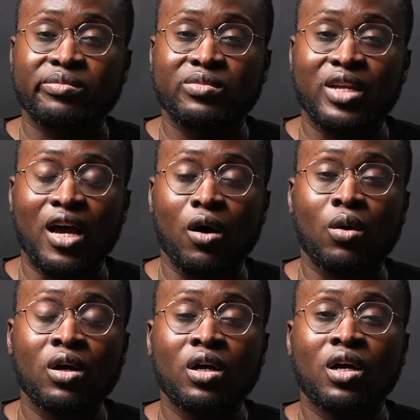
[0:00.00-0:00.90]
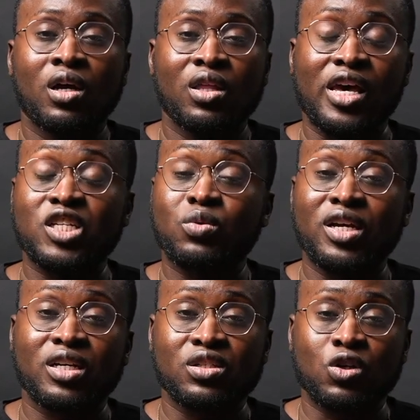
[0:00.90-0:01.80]
Now, the X-ray
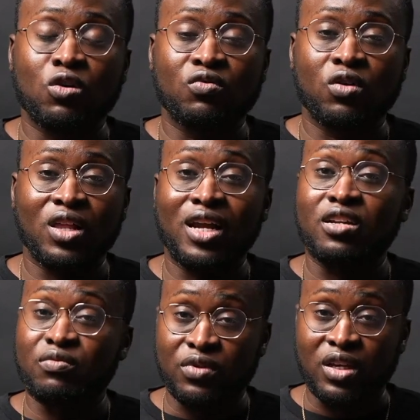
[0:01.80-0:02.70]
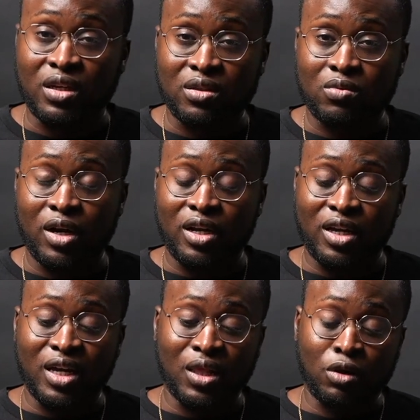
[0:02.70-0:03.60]
can serve for a lot of different things, right?
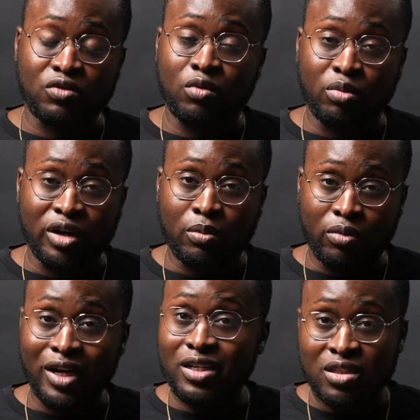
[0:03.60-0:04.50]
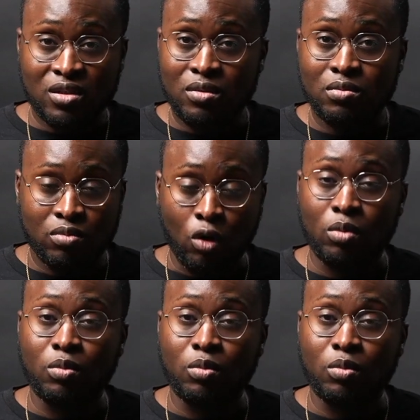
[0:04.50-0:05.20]
Again, it looks for breaks, broken